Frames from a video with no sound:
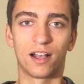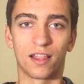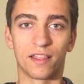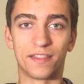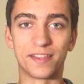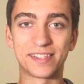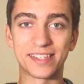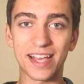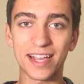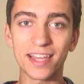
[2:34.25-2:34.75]

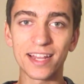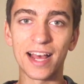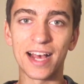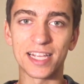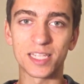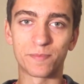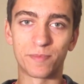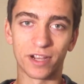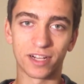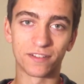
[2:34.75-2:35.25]
The second
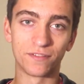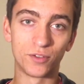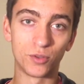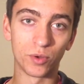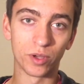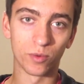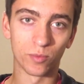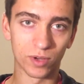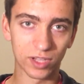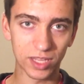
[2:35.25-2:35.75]
aspect of
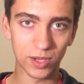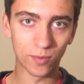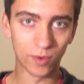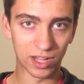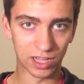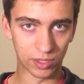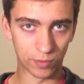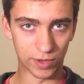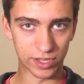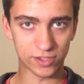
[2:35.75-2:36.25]
doing really
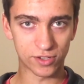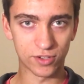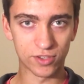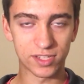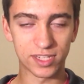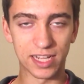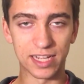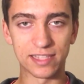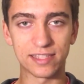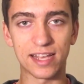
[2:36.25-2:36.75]
well at Western
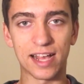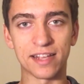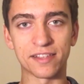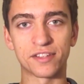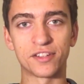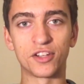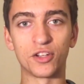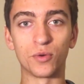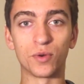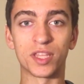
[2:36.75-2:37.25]
States
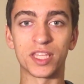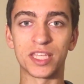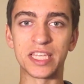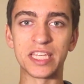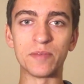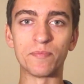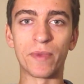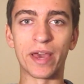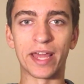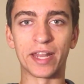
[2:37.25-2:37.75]
has to do with
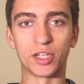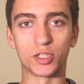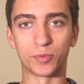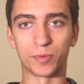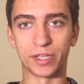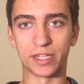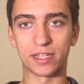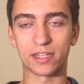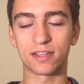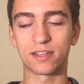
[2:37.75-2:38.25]
heat
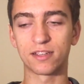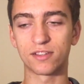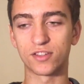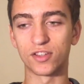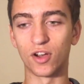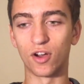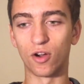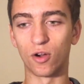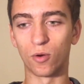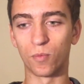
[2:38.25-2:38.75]
management.
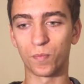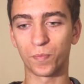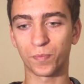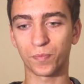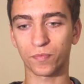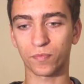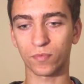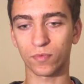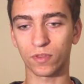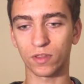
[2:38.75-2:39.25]
So
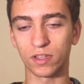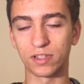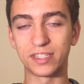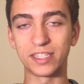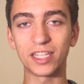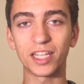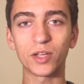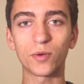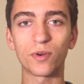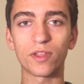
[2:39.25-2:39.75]

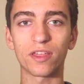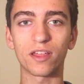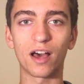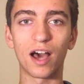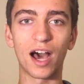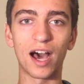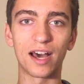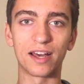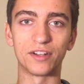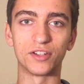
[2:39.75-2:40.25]
dealing with
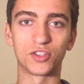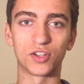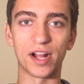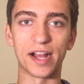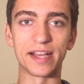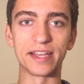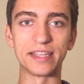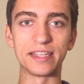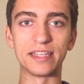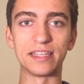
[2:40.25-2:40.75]
hot,
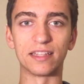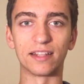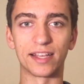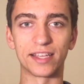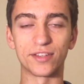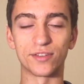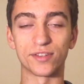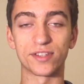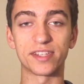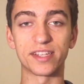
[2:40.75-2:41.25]
dry heat
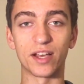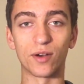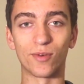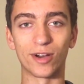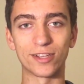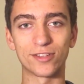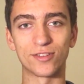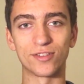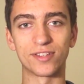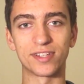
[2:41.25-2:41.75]
like you'll see at
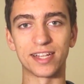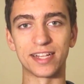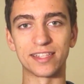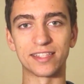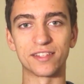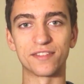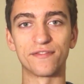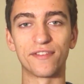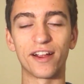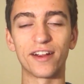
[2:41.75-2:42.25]
Western States
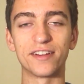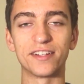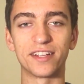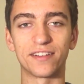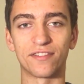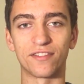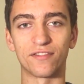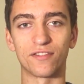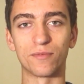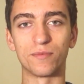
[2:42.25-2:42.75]
is very
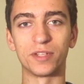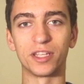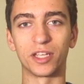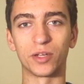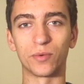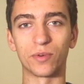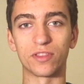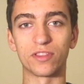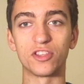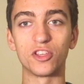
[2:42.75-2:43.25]
different from
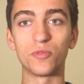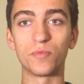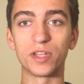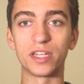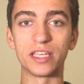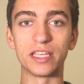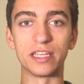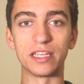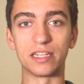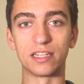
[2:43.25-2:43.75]
dealing with humid
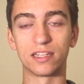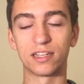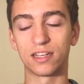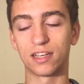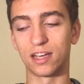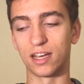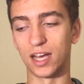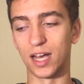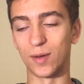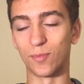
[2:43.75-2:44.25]
heat,
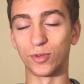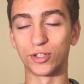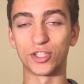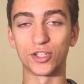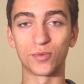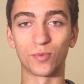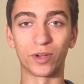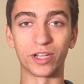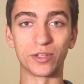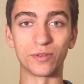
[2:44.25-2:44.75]
which
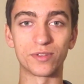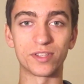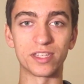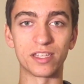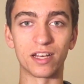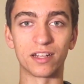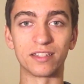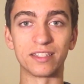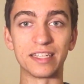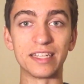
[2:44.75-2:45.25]
is what you
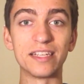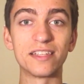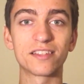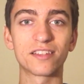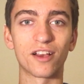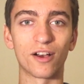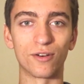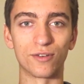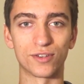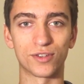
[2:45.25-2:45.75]
see on the
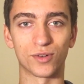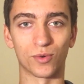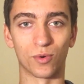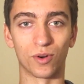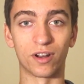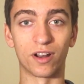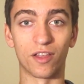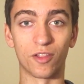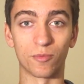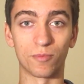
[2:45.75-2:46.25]
East Coast or
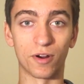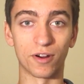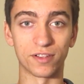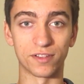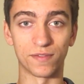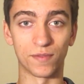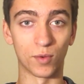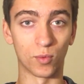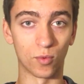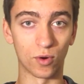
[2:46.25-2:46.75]
in other parts
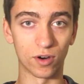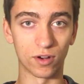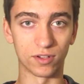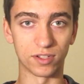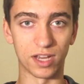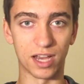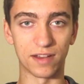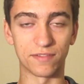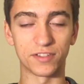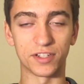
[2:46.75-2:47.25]
of the world
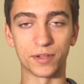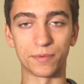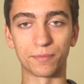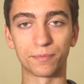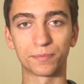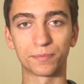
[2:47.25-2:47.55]
often.